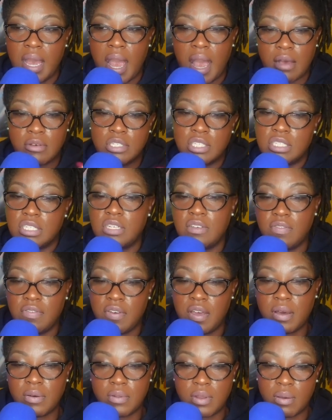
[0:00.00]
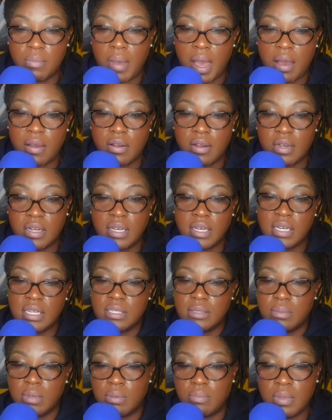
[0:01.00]
how she felt about her
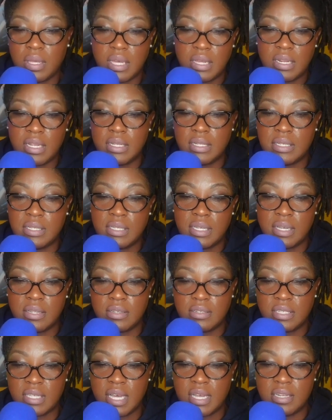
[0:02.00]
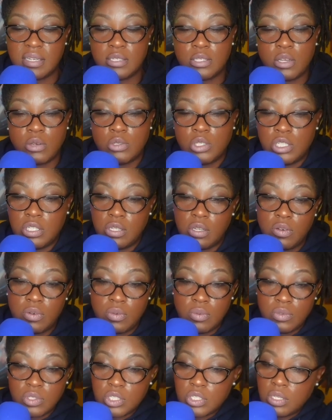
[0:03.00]
husband being in these other settings. So she
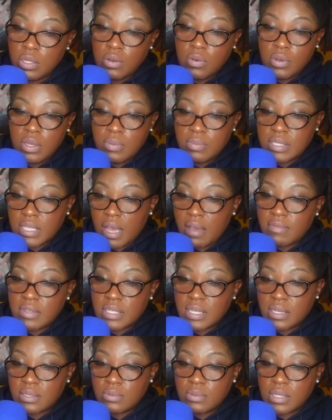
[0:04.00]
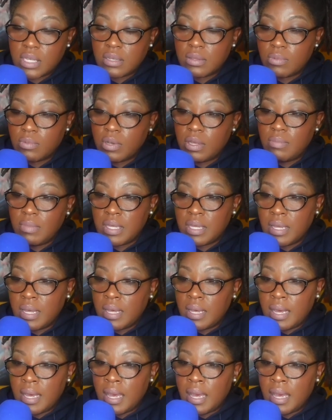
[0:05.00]
knew, she knew he was having sex with other women.